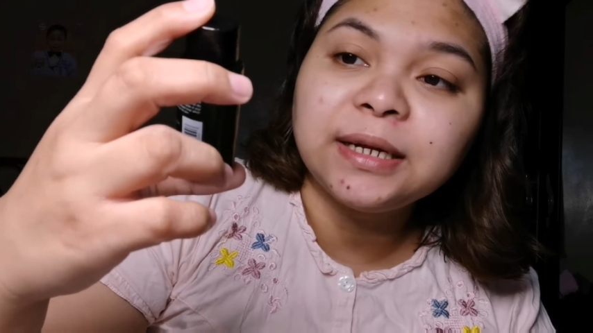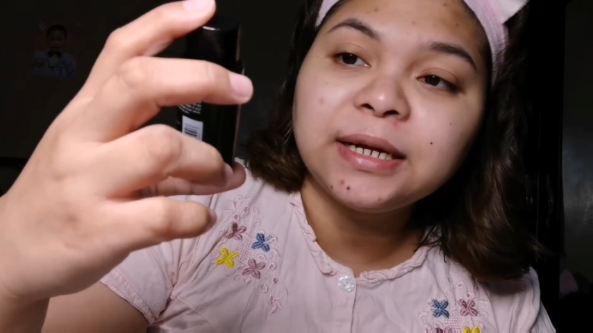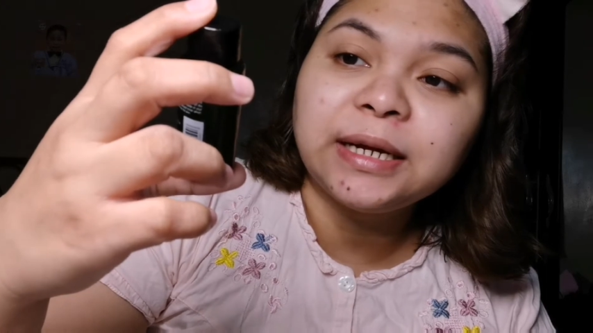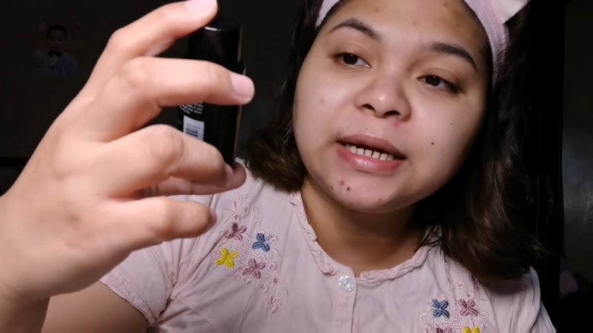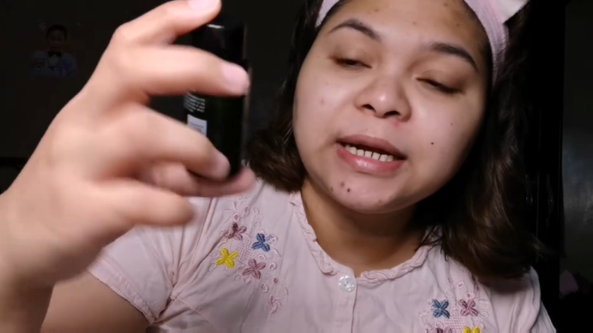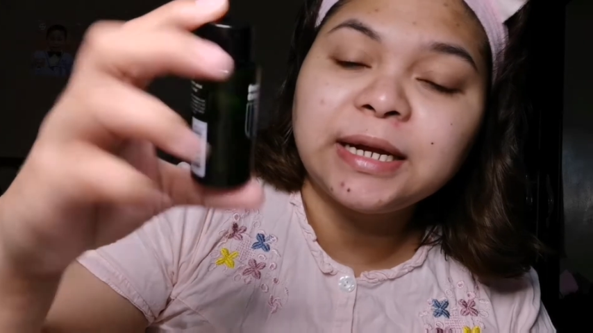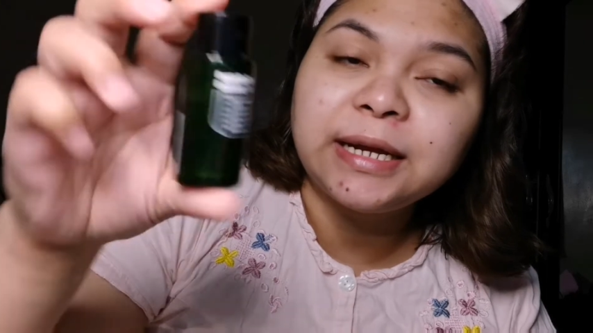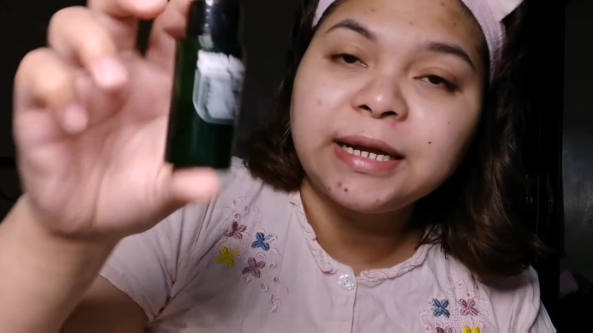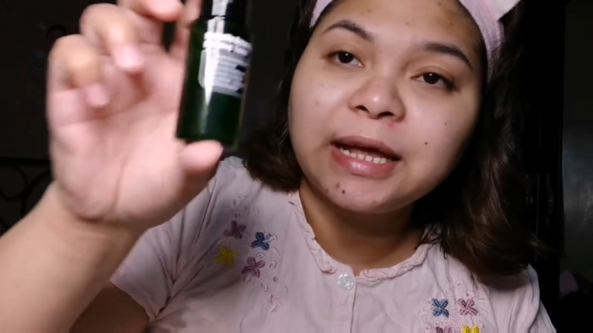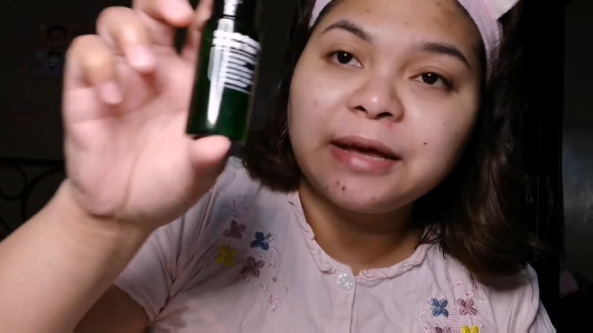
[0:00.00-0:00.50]

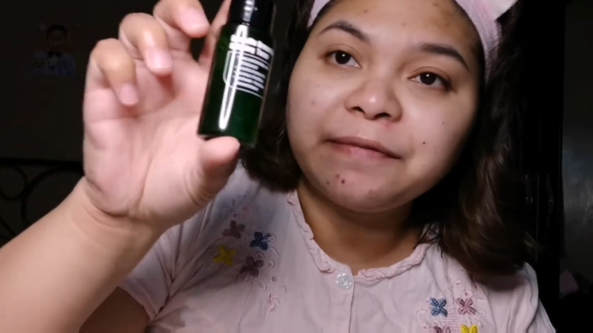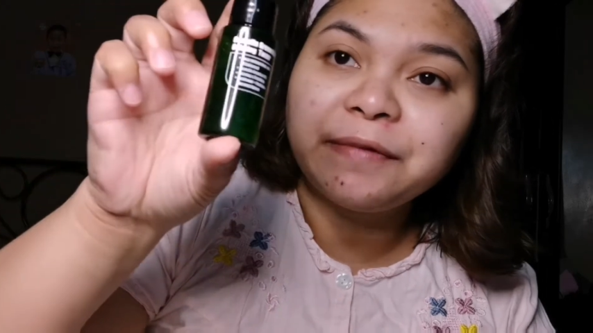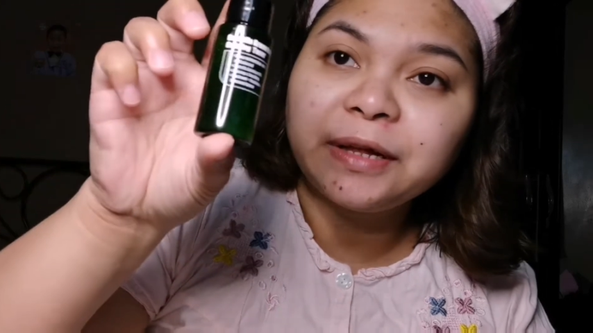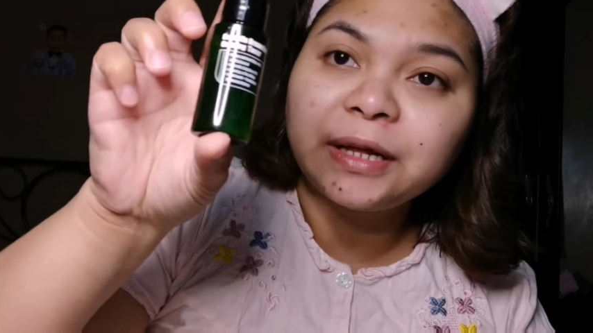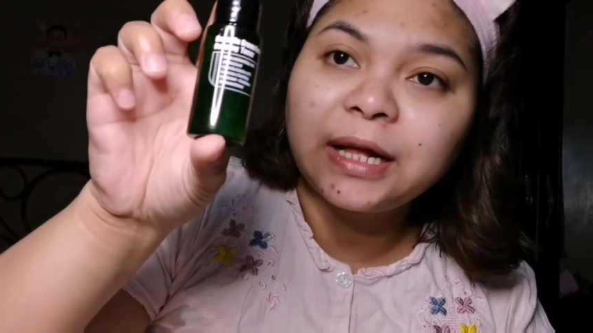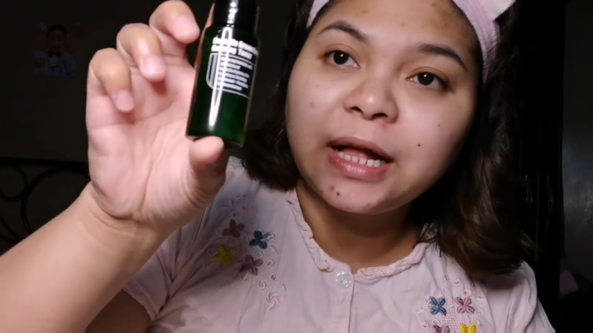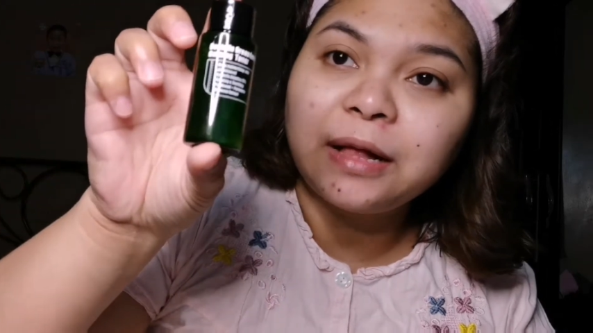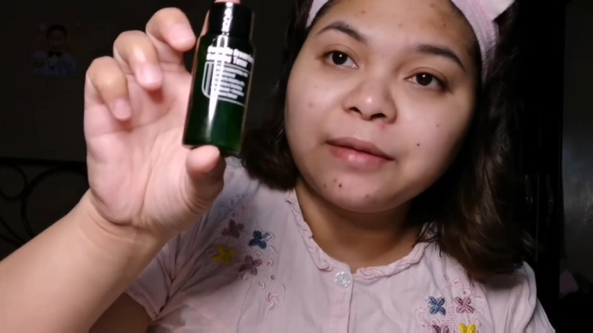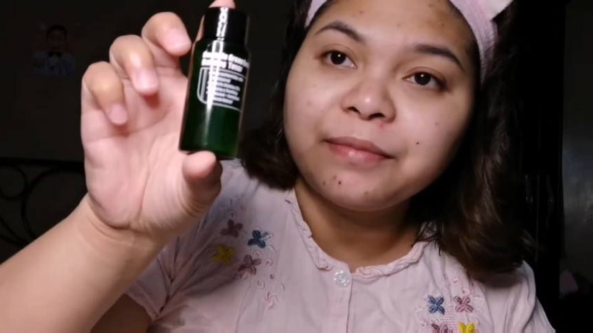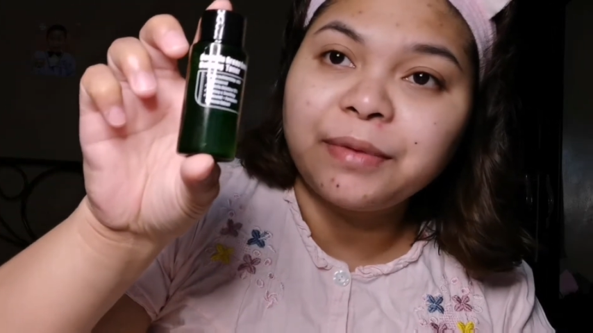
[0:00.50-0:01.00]
Green Level
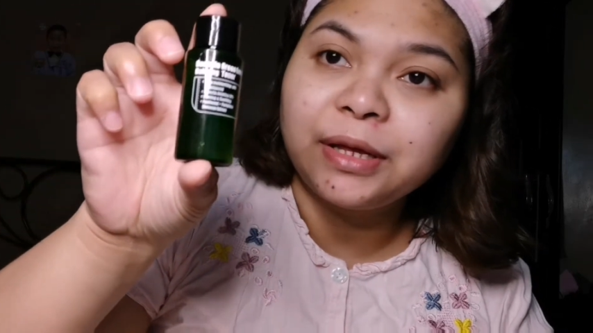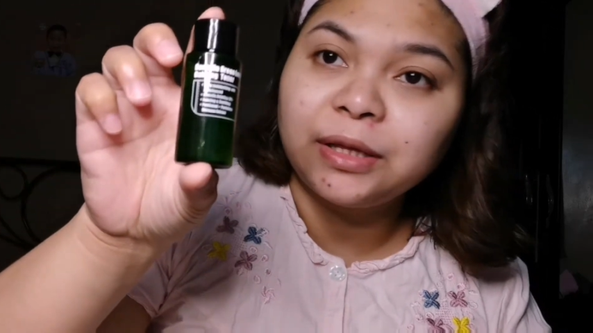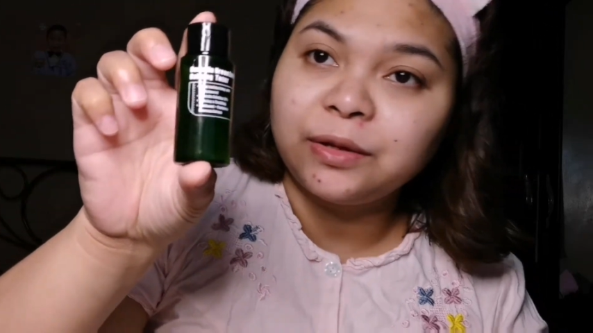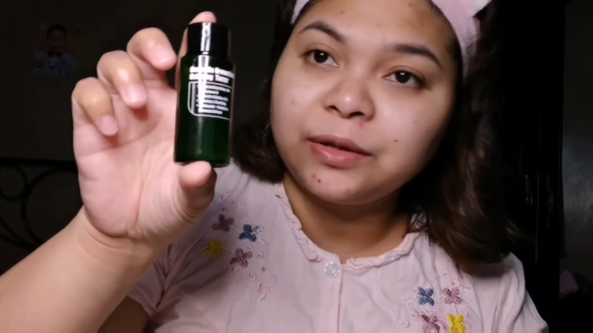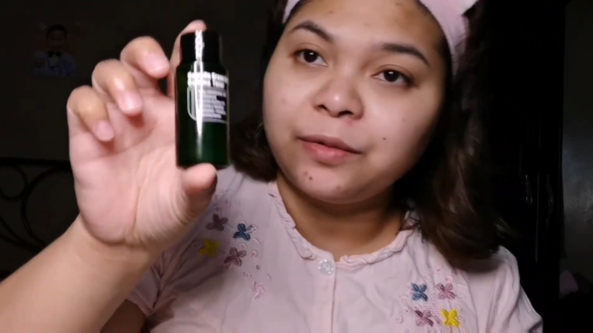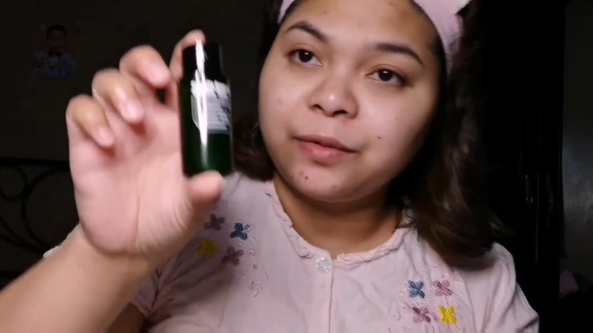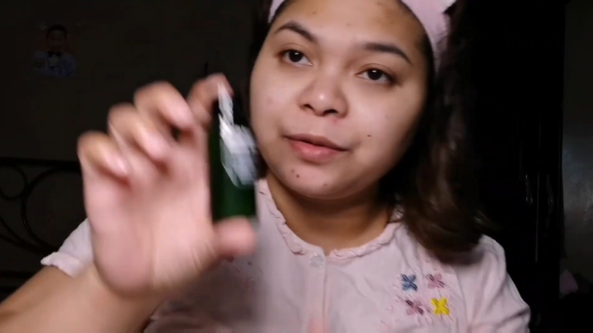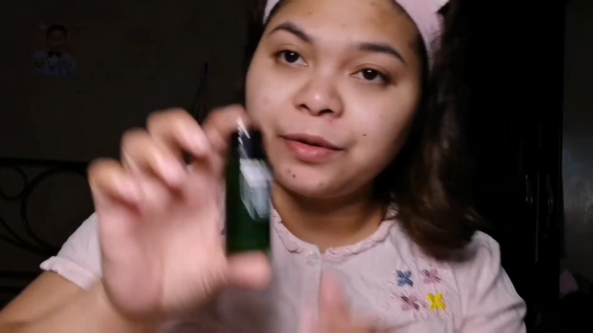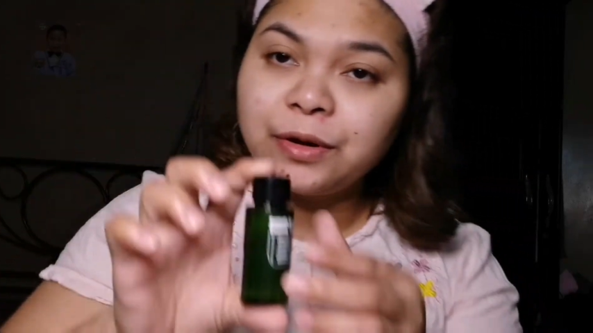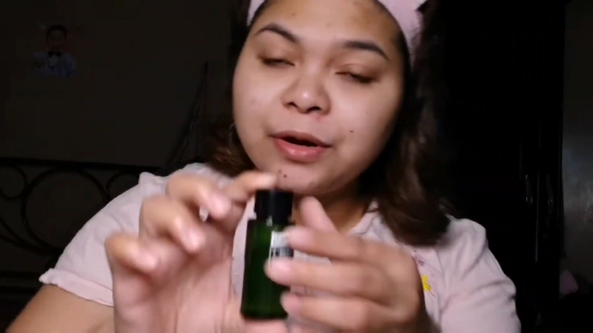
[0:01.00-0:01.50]
Calming
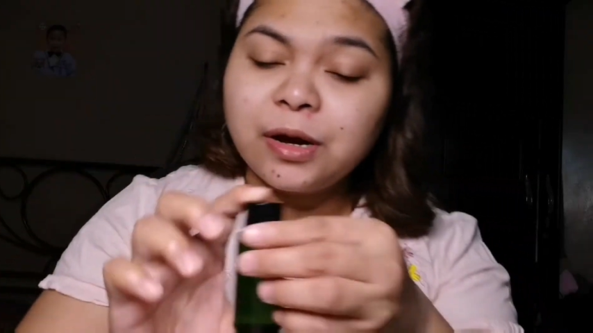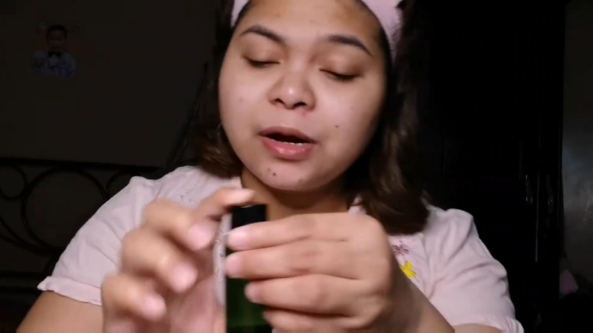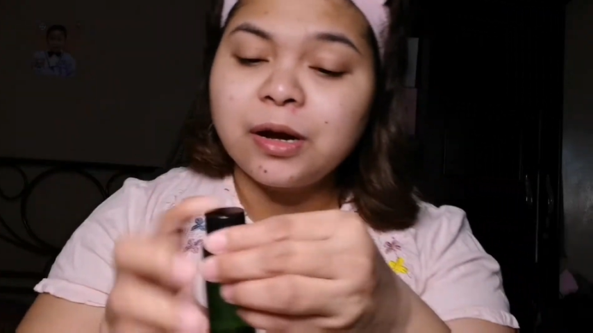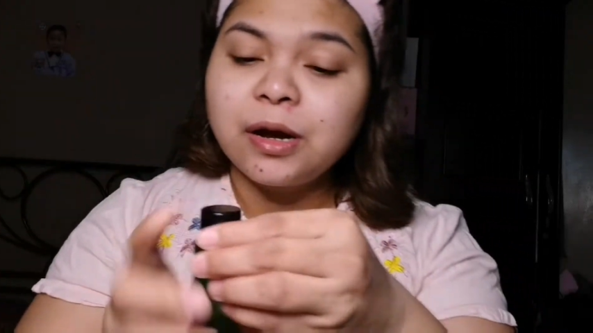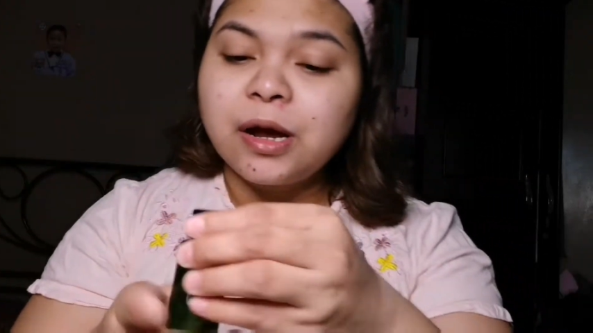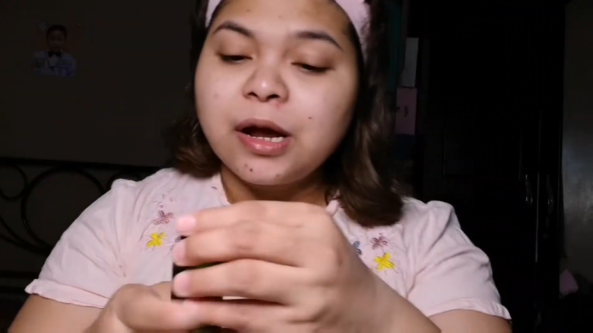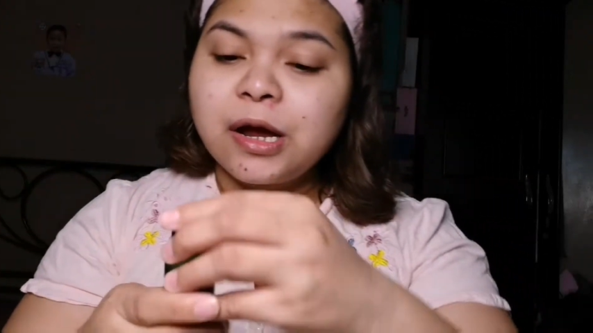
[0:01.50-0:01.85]
Toner.